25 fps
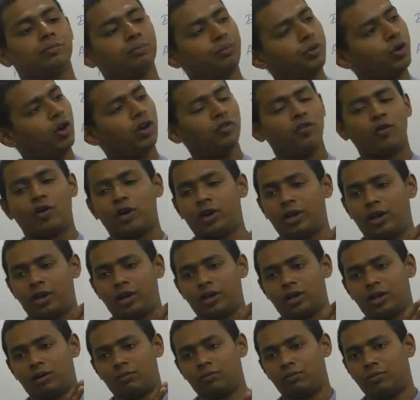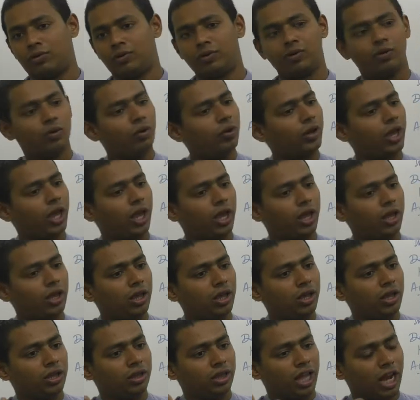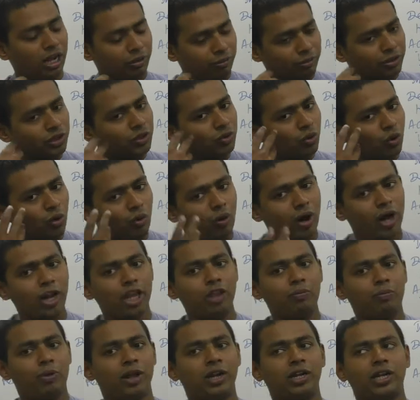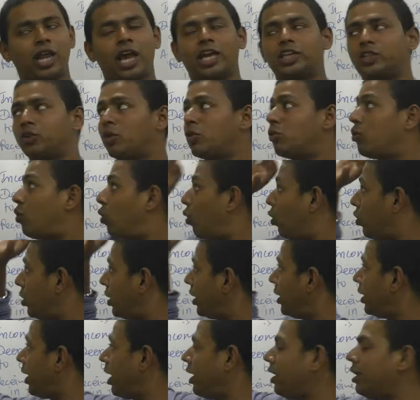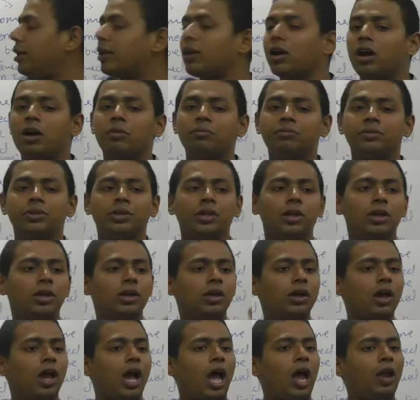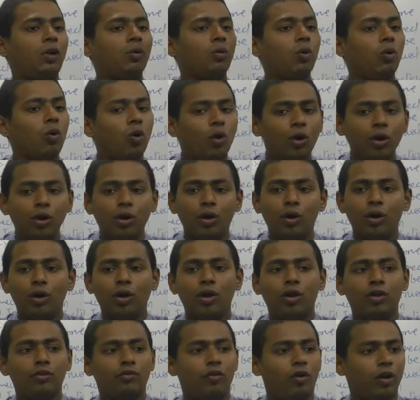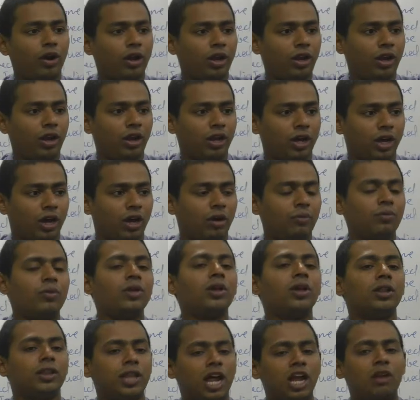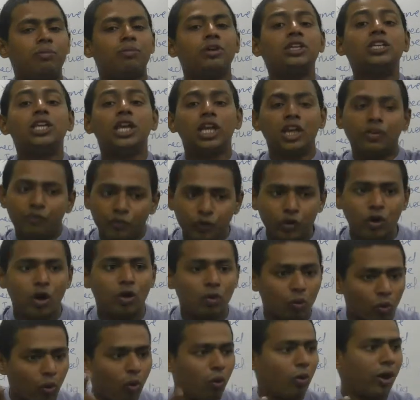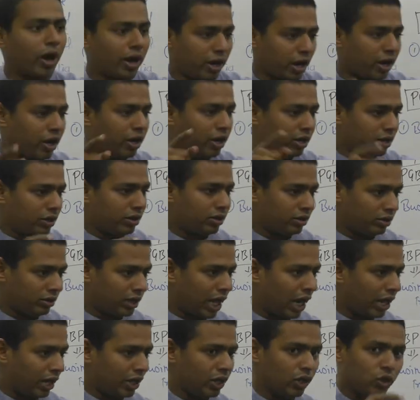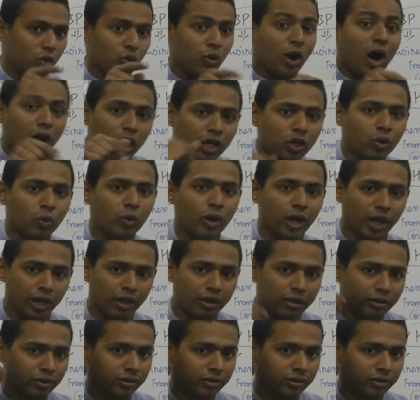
pure foreign income okay that means over is paying tax on whole indian income and whole foreign income that means if you are over that you are today